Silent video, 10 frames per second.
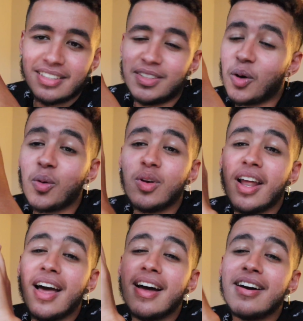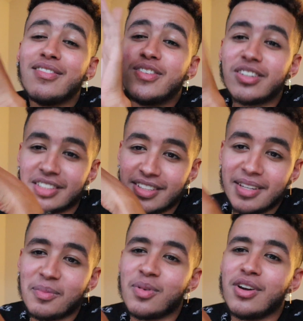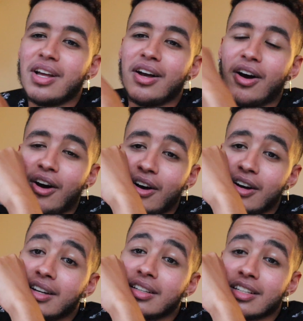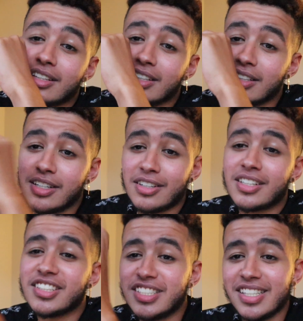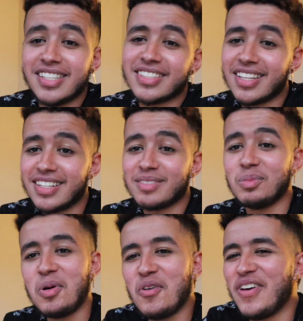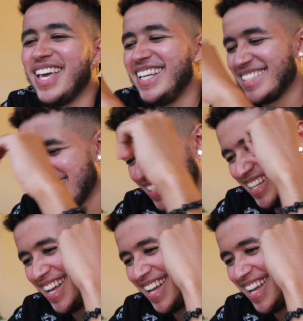Don't ever sleep on the lyrical genius that is Blueface.